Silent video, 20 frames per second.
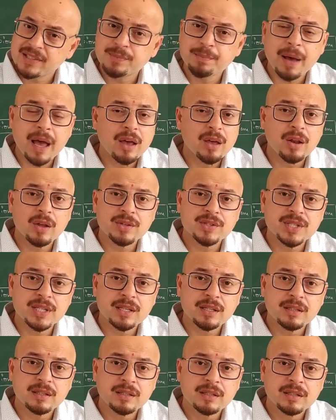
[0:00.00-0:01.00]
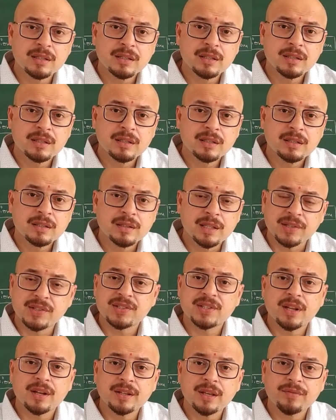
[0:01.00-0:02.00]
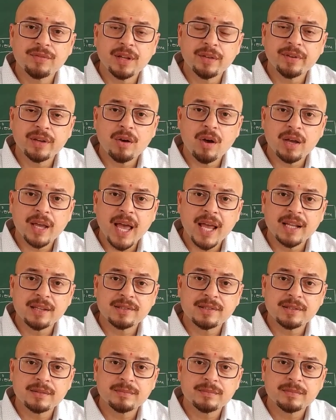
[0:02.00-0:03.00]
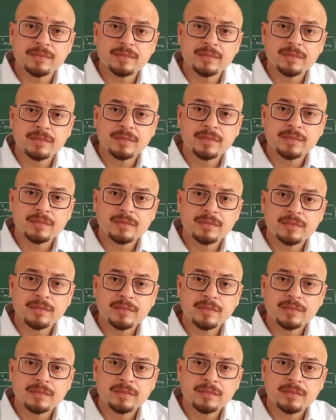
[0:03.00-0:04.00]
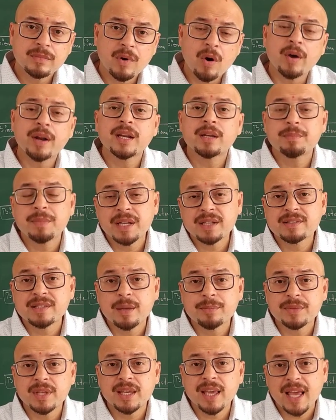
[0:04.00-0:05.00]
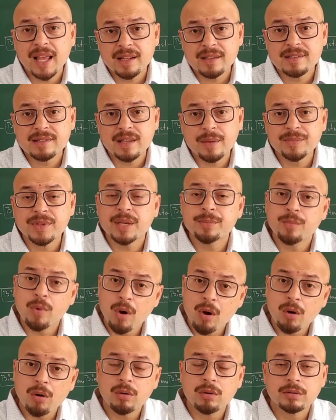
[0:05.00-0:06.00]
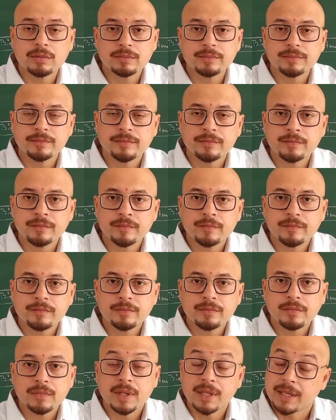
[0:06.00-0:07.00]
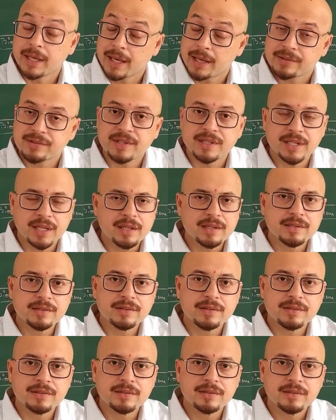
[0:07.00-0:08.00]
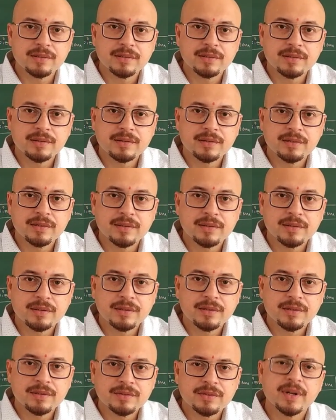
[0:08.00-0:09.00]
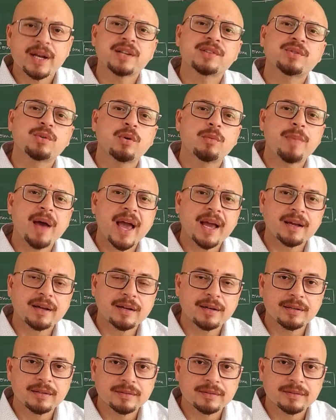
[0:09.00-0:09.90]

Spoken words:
biology the study of living organism? Or it means something else, something more? Yes, it is. So let's go back.